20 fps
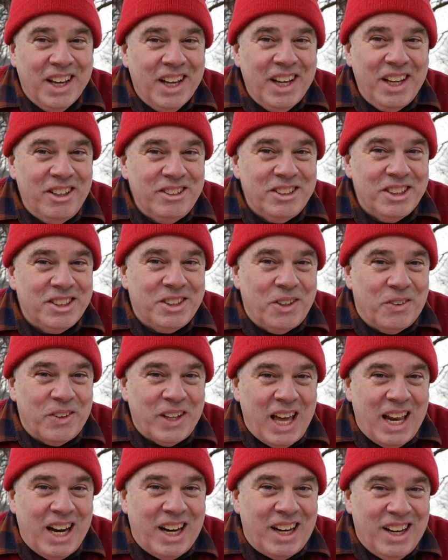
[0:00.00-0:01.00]
you just don't
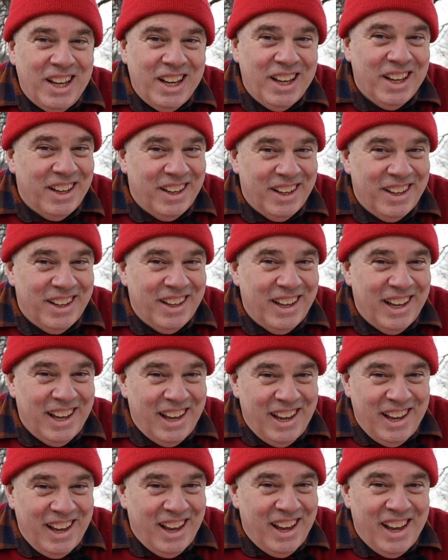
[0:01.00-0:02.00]
get it.
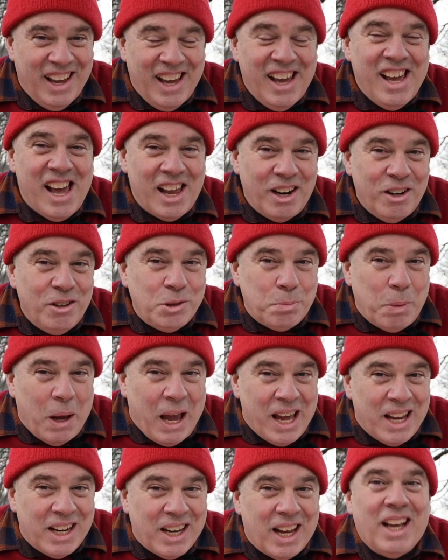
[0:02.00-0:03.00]
And who's
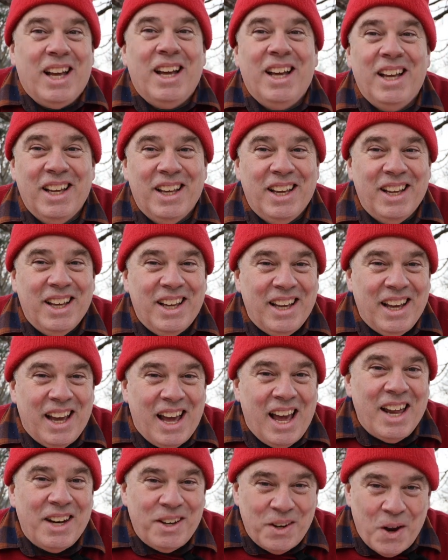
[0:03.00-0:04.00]
paying you?
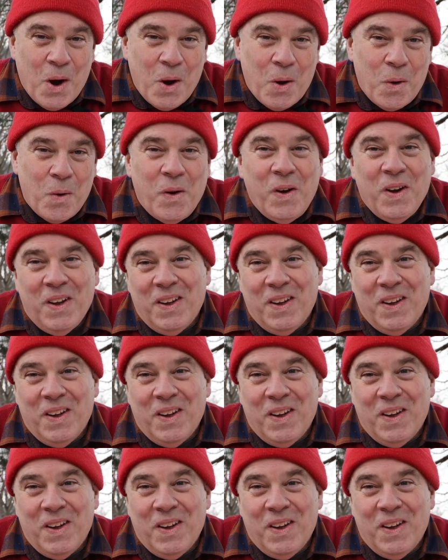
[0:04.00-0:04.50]
And no.